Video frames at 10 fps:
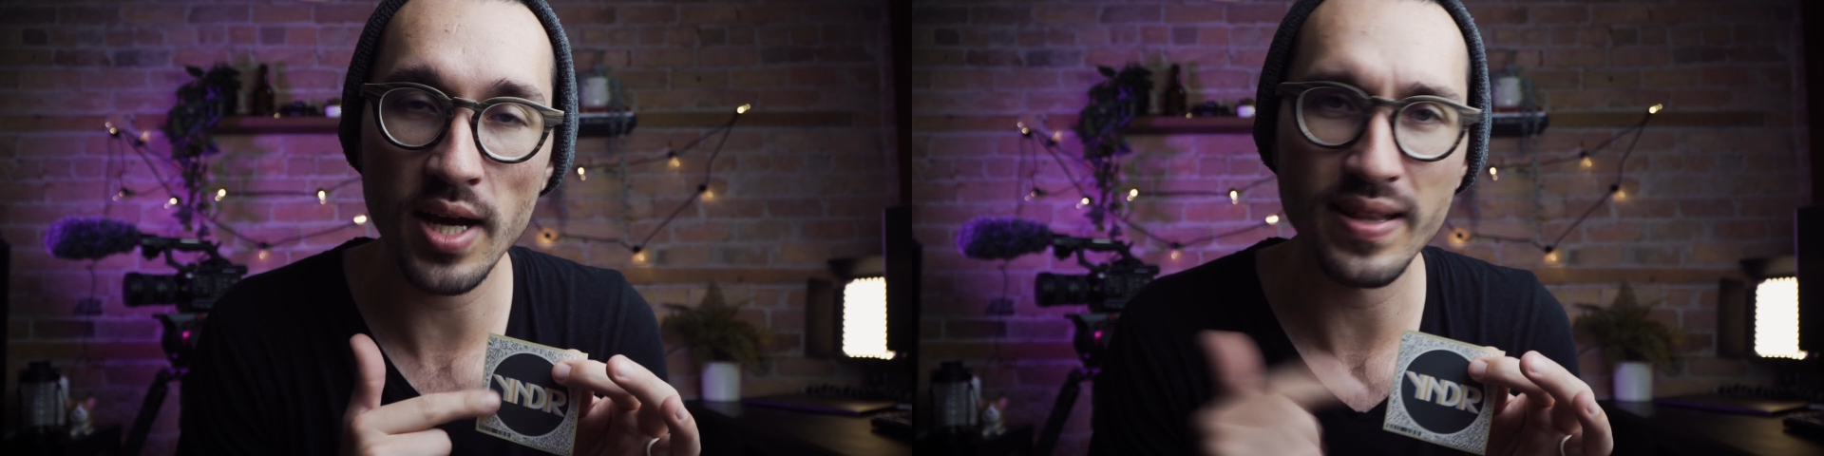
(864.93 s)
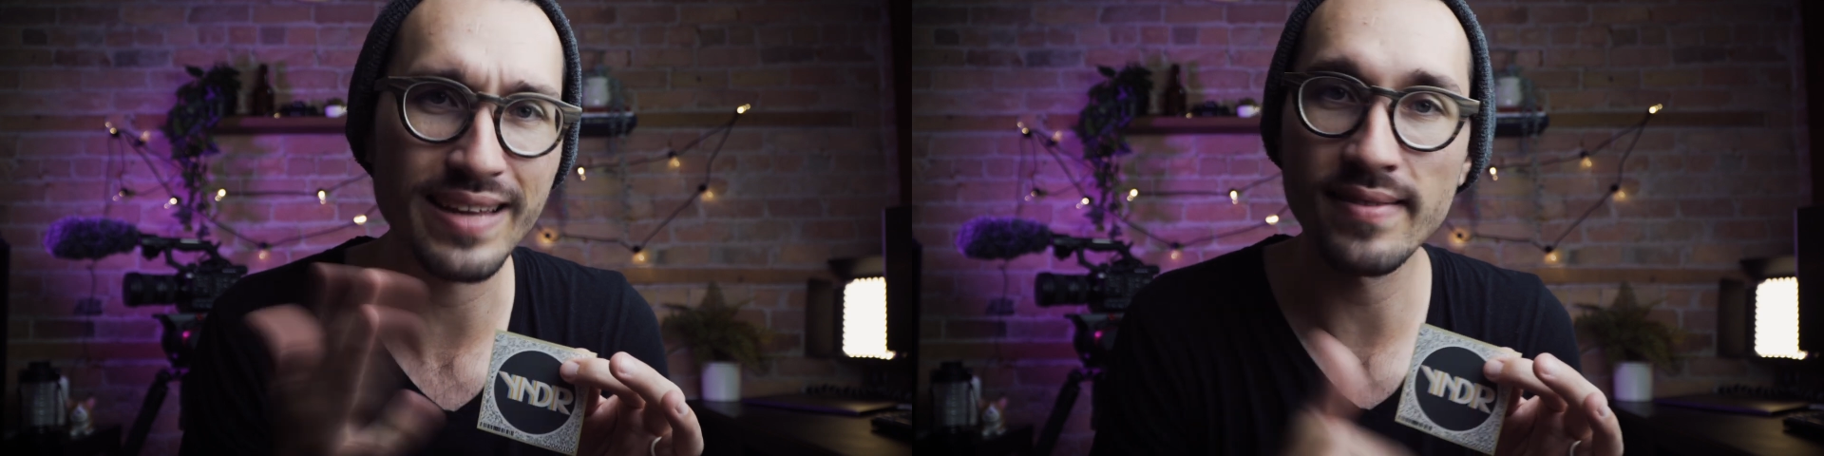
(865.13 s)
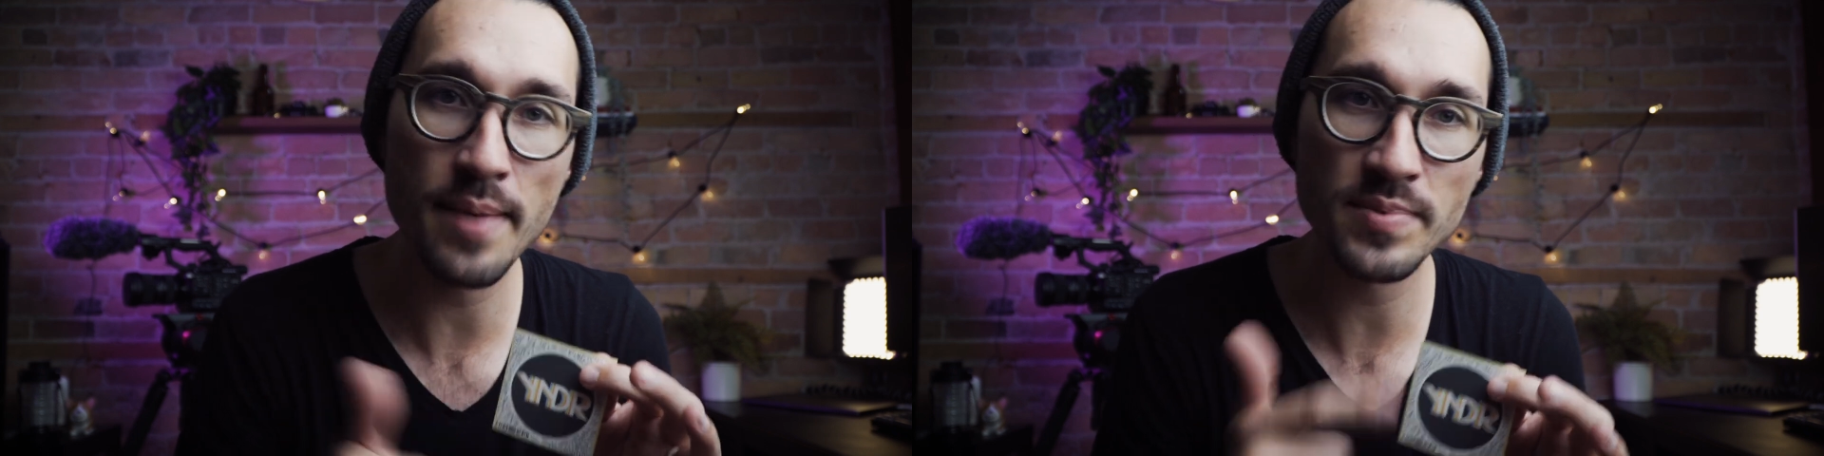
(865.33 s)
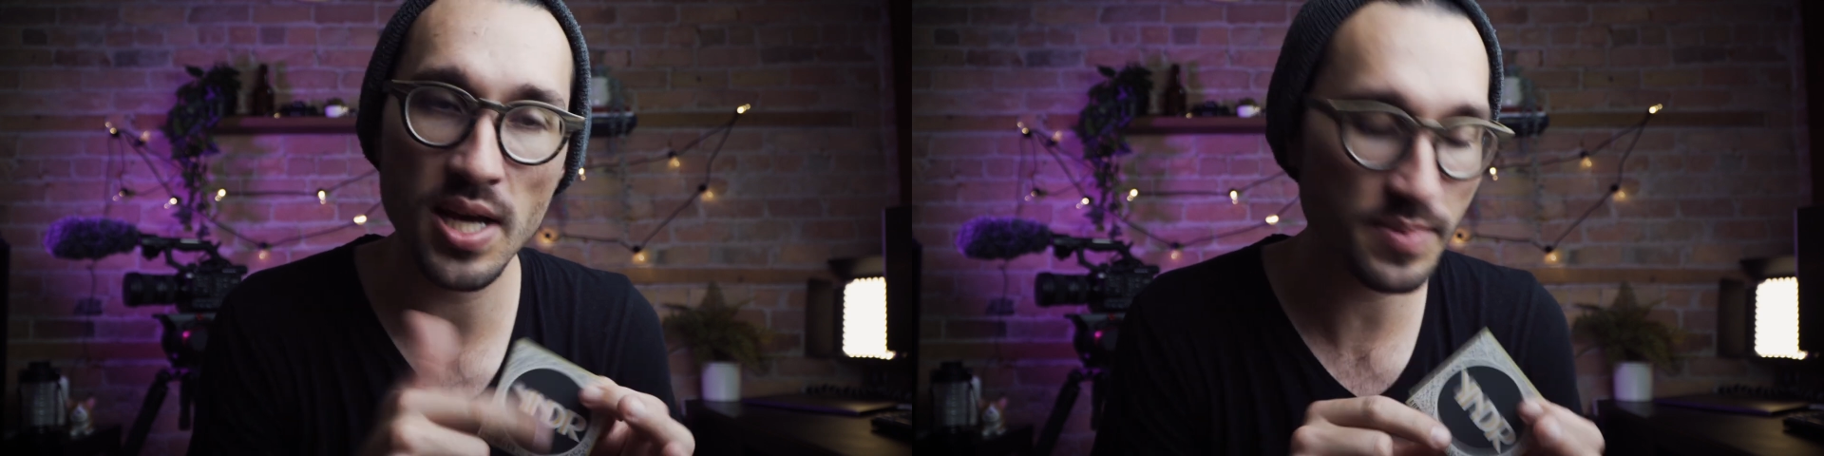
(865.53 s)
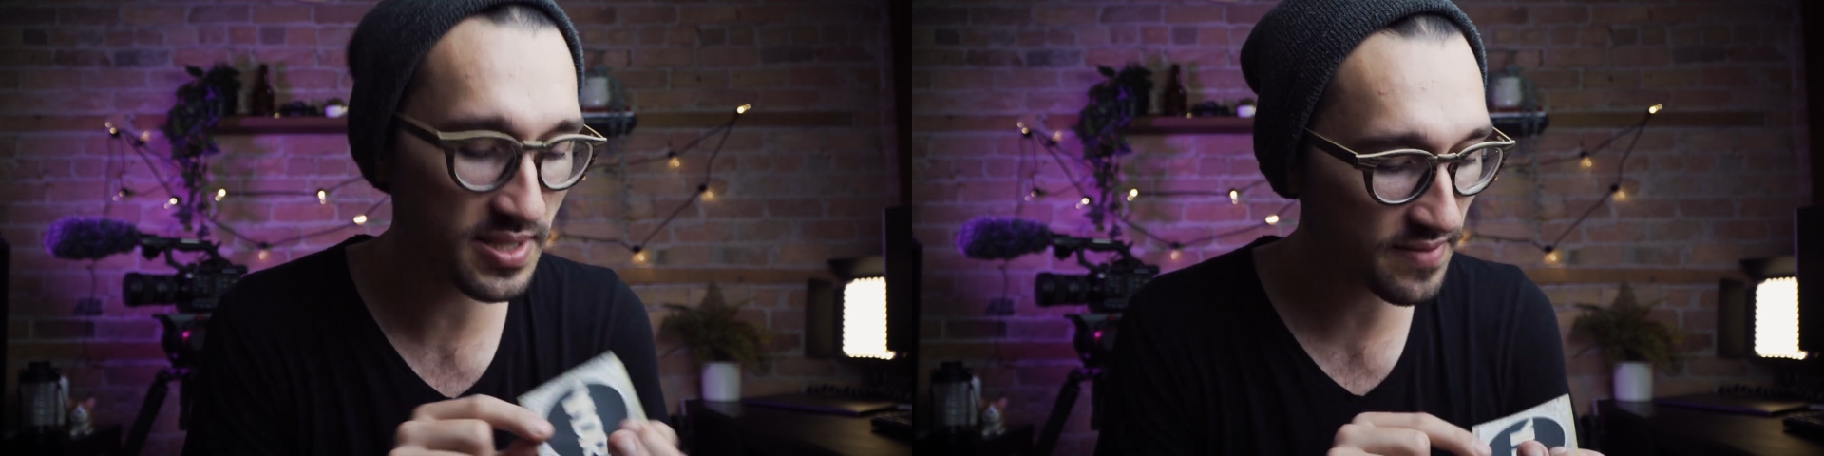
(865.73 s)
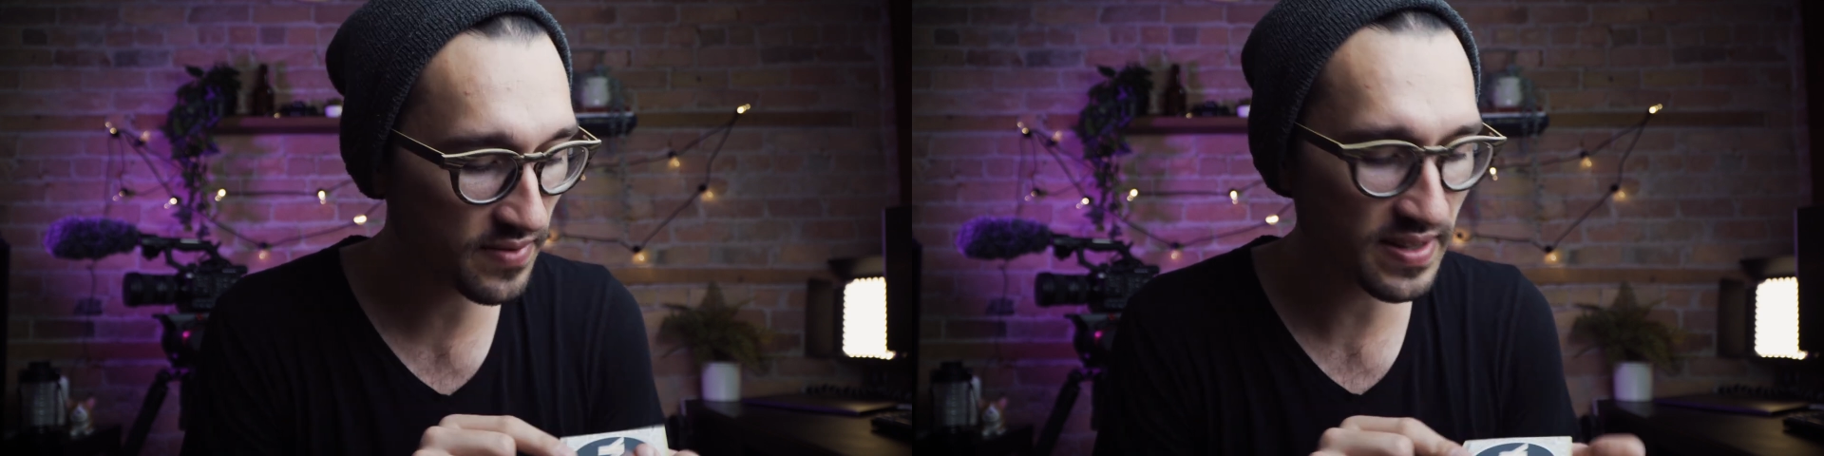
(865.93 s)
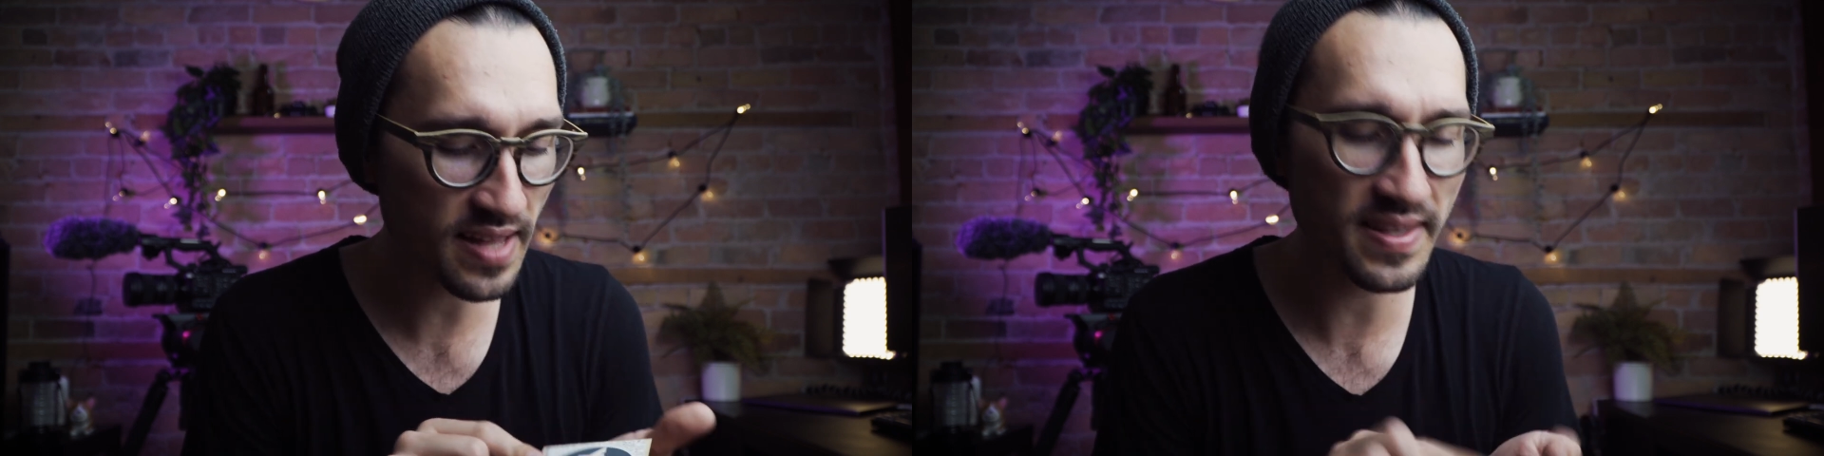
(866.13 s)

on like laptops and stuff like that,